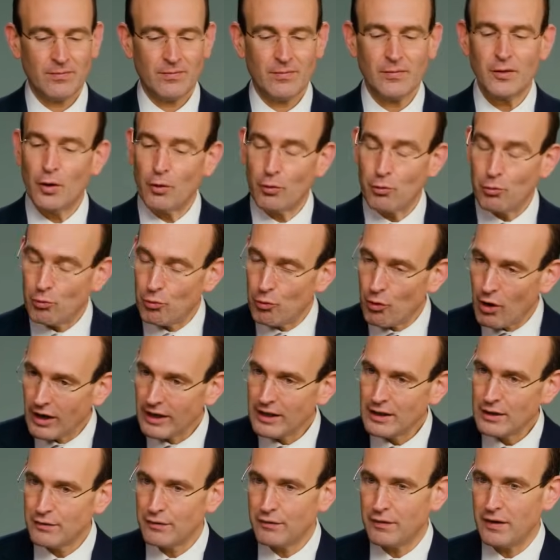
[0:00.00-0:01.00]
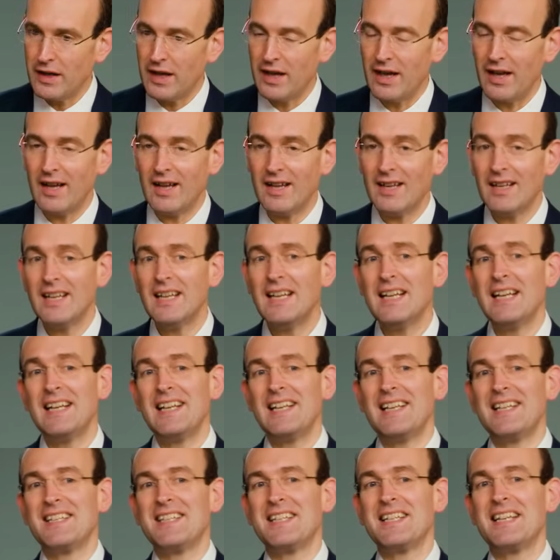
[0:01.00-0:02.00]
The right fear
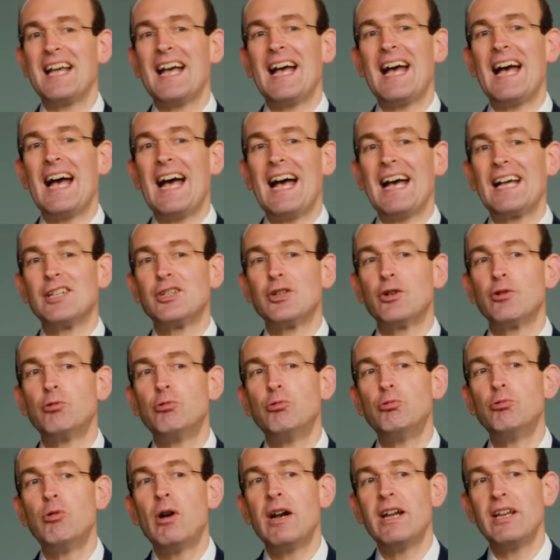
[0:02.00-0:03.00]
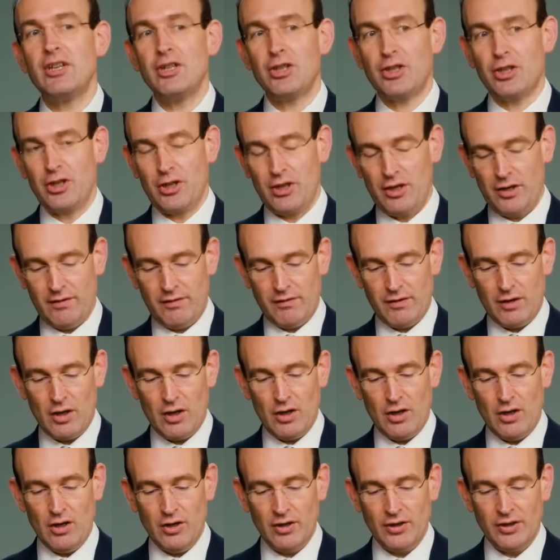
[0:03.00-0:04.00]
is an adoration of
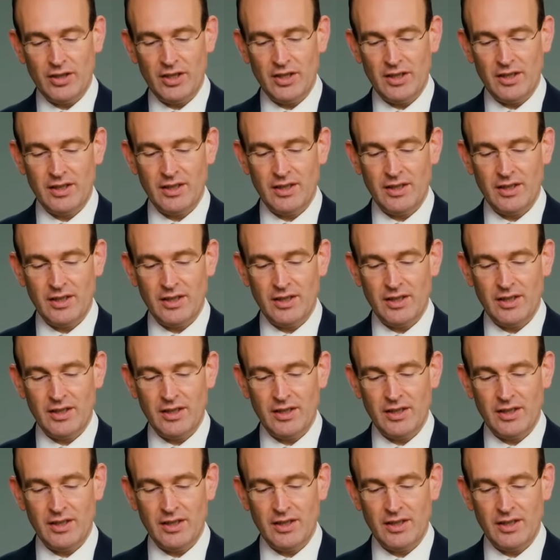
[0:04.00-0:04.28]
God